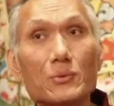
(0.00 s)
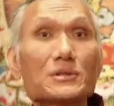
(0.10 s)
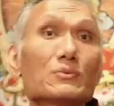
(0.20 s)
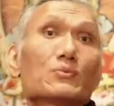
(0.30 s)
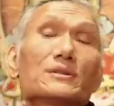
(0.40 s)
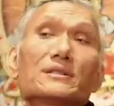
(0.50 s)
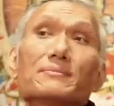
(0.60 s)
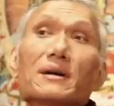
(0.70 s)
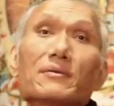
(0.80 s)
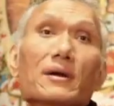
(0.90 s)
which the
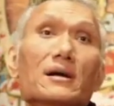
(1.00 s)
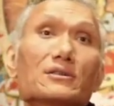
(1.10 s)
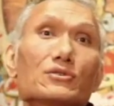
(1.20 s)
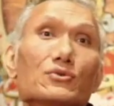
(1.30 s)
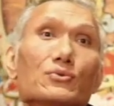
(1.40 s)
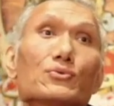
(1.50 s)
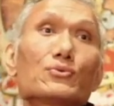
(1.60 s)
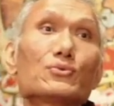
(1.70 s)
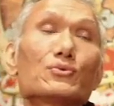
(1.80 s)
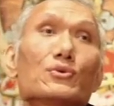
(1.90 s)
wisdom arises
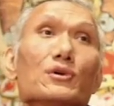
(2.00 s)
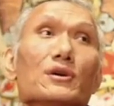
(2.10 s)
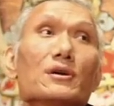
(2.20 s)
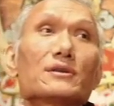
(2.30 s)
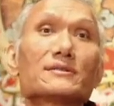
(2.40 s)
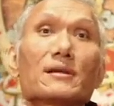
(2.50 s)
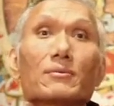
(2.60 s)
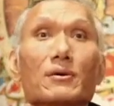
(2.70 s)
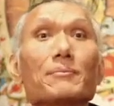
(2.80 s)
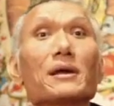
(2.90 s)
through
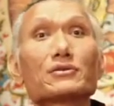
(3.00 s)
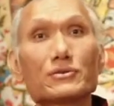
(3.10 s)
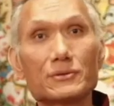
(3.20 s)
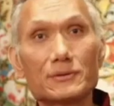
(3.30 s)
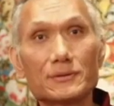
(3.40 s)
self-compassion,